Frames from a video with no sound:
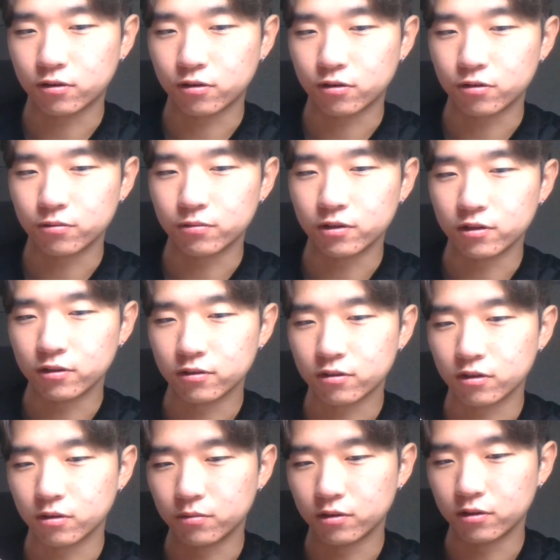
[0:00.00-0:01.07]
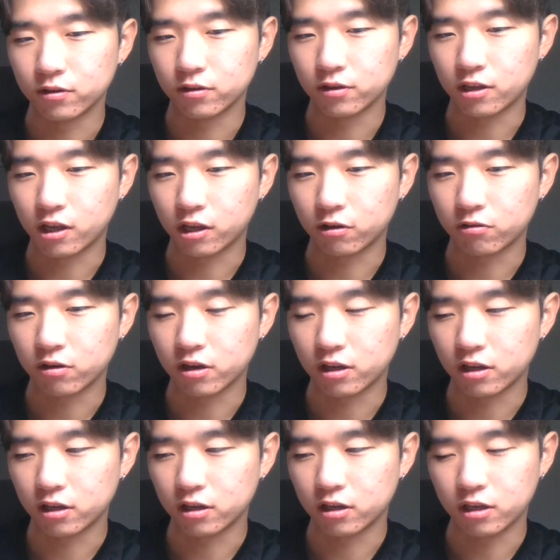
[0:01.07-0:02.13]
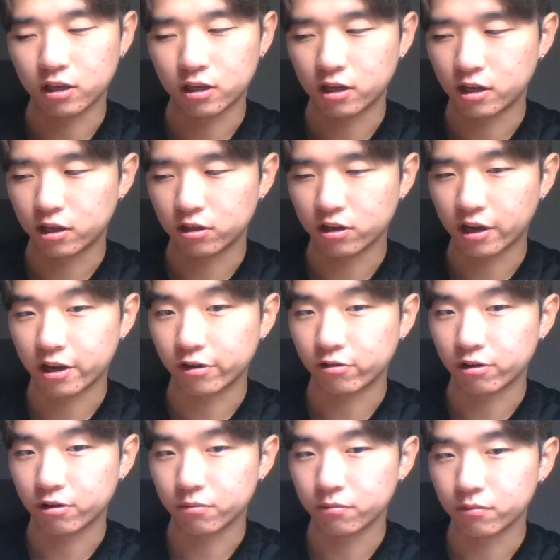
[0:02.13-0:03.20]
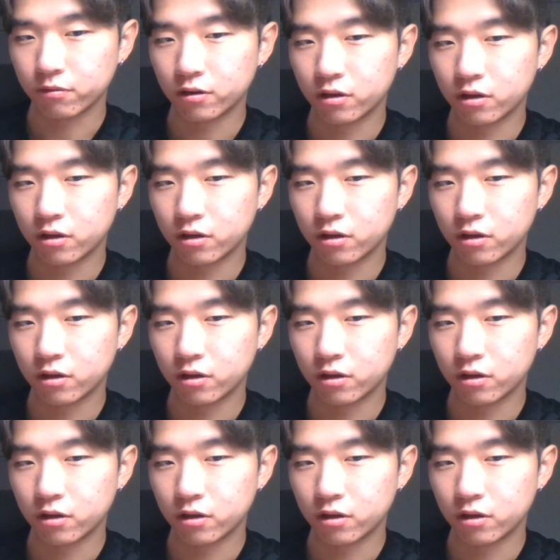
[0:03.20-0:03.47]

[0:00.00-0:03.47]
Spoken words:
curvedness of the EK diagram.